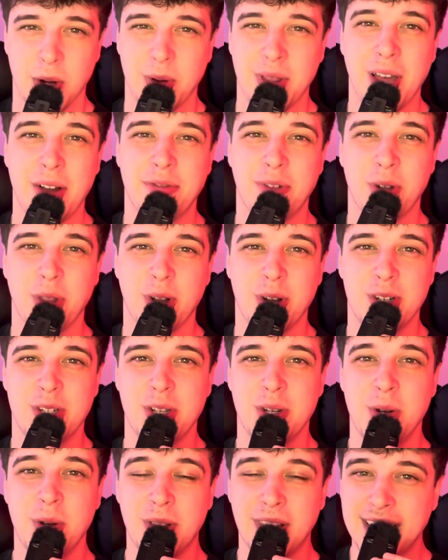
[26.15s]
Without further
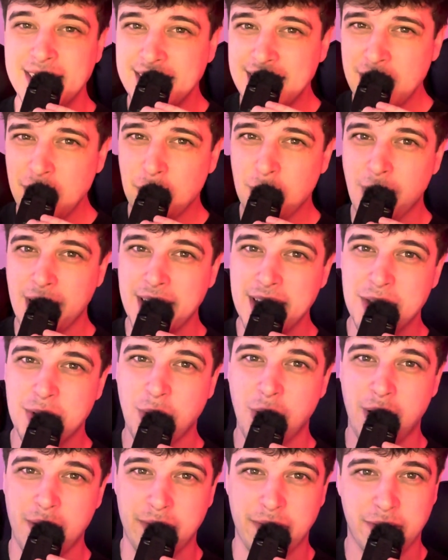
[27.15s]
ado, let's get right
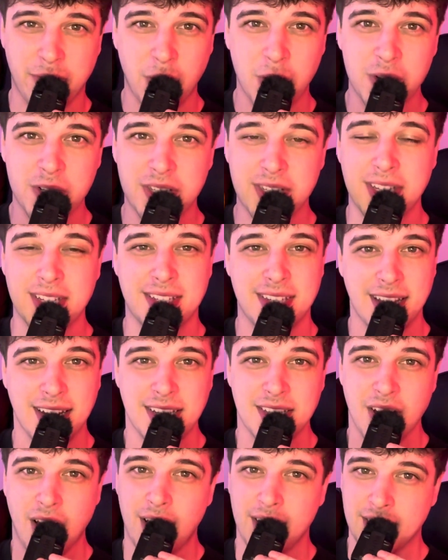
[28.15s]
into our first
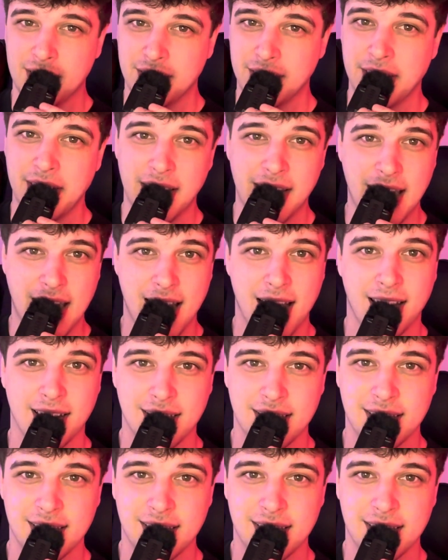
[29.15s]
TikTok cleaning hack.